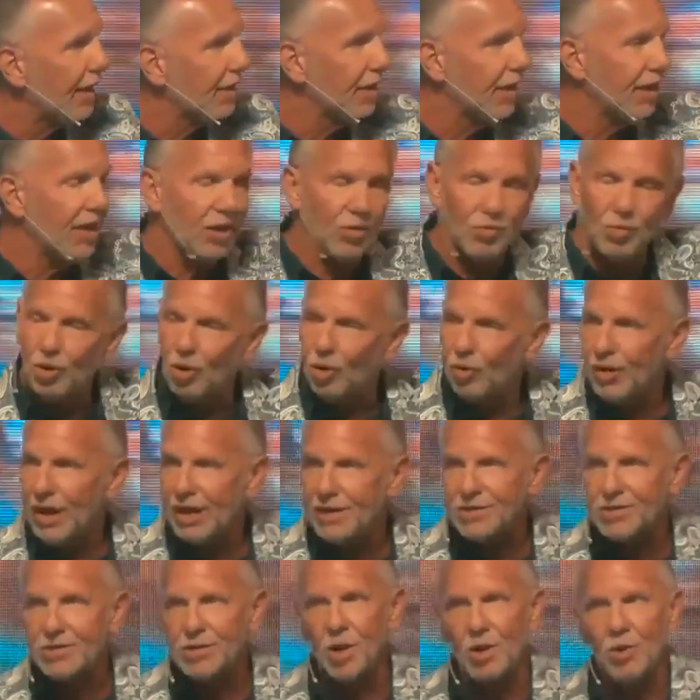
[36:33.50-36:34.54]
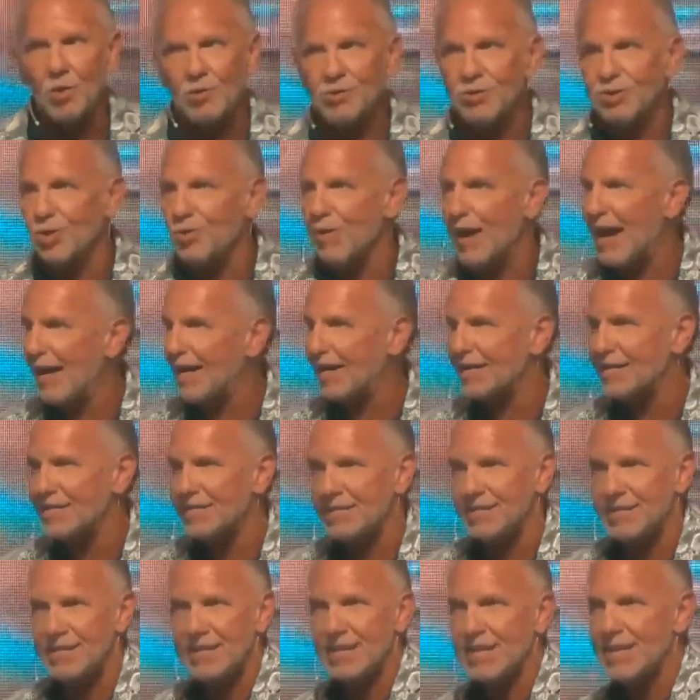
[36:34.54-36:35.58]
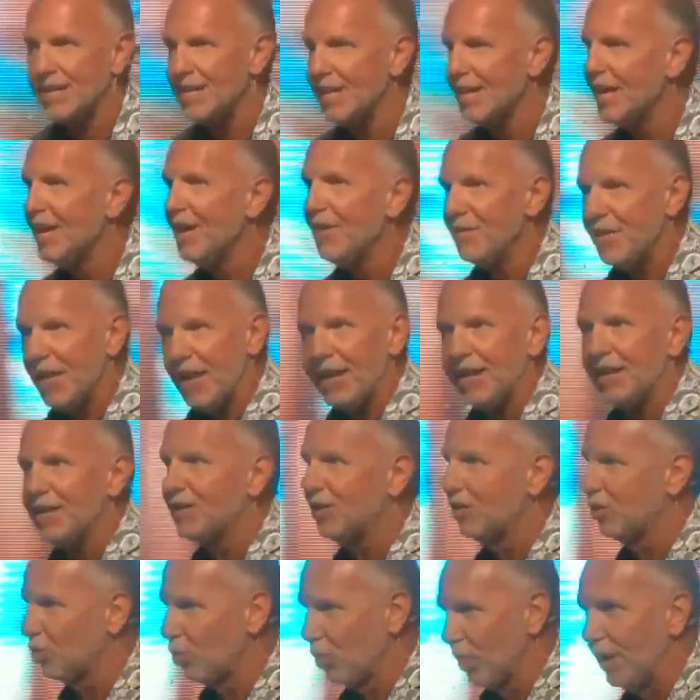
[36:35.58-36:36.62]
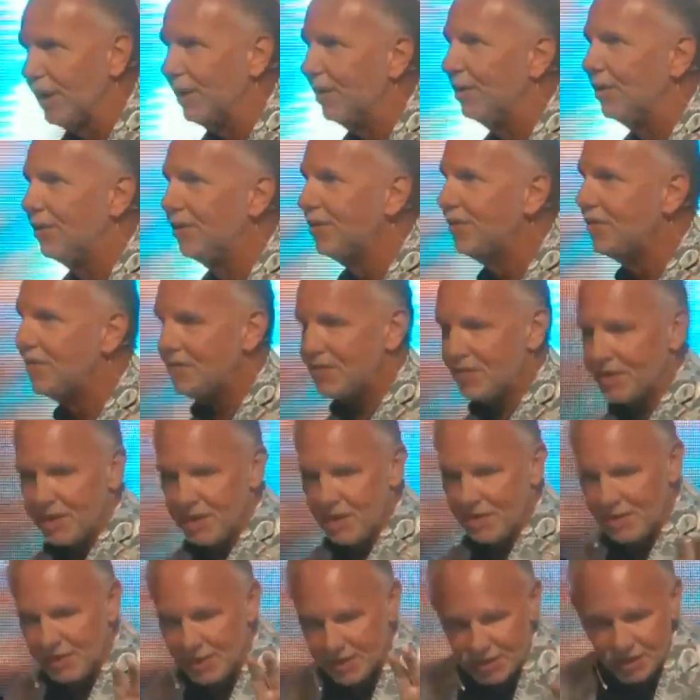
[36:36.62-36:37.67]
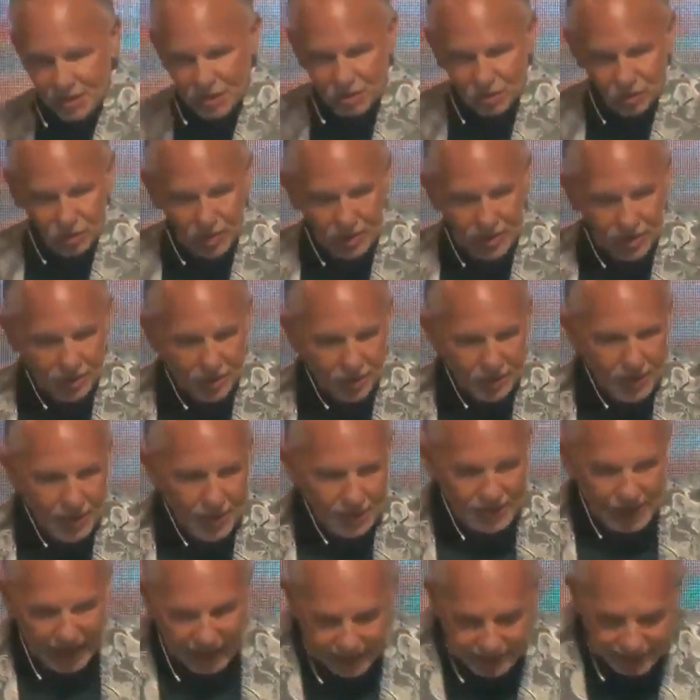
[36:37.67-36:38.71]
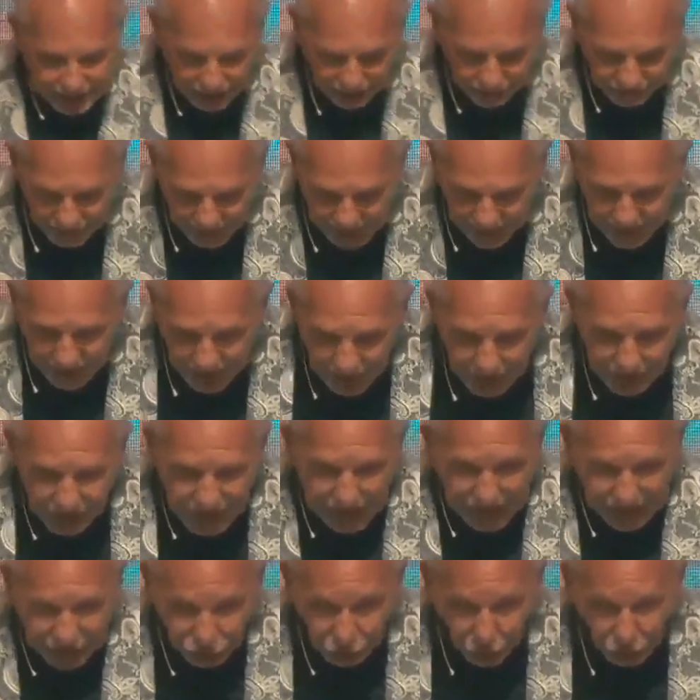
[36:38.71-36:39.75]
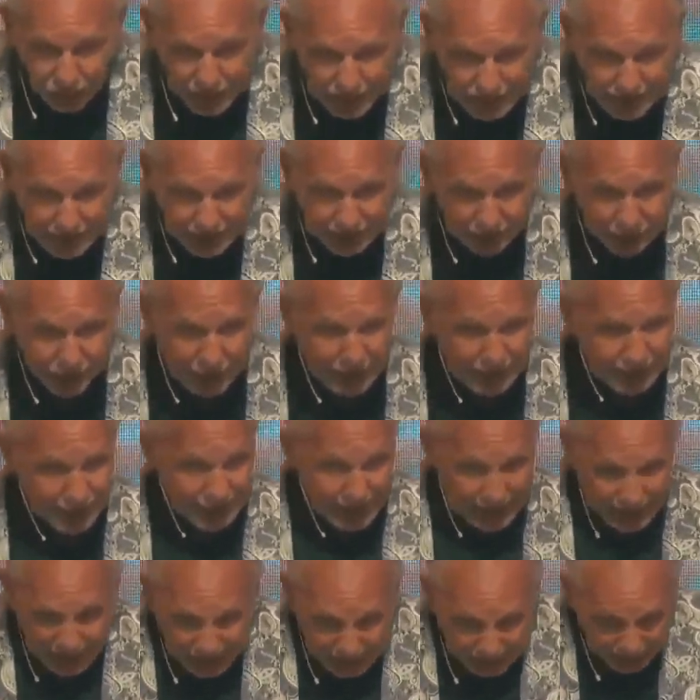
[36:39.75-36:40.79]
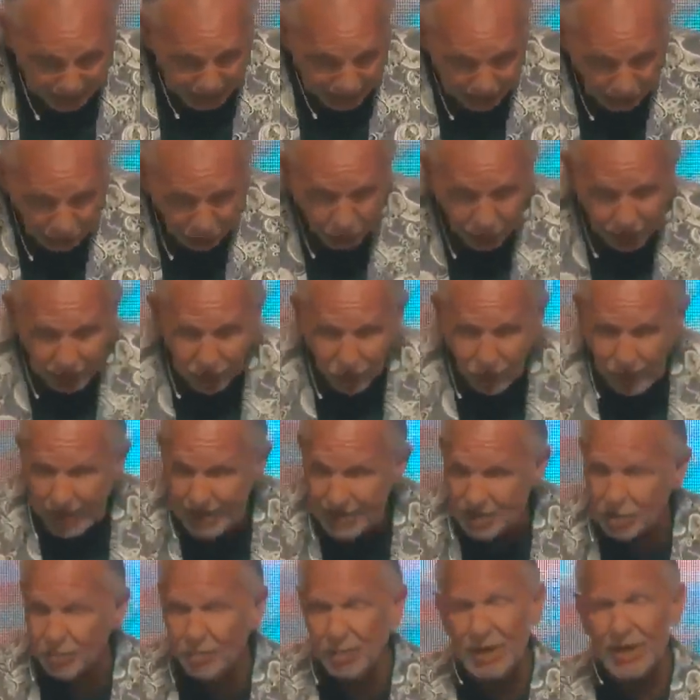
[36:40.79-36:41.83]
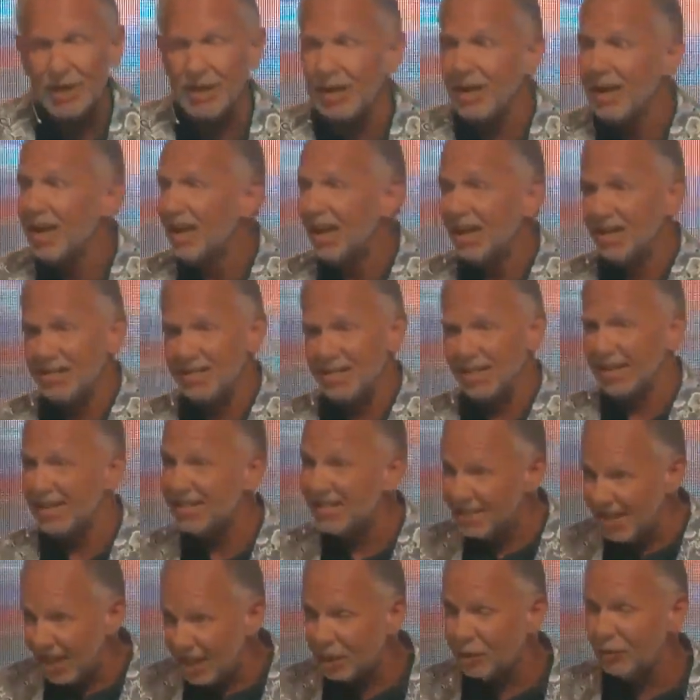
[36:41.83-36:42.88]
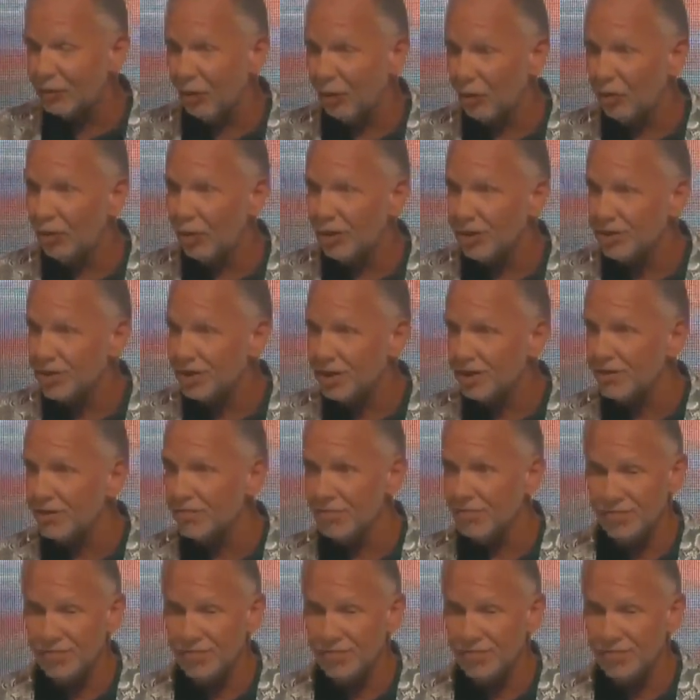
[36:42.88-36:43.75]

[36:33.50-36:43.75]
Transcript: that he rolled that stone so I could see that this is real. This is real. That's our faith. That's what we celebrate today. And the only way to be a successful Christian,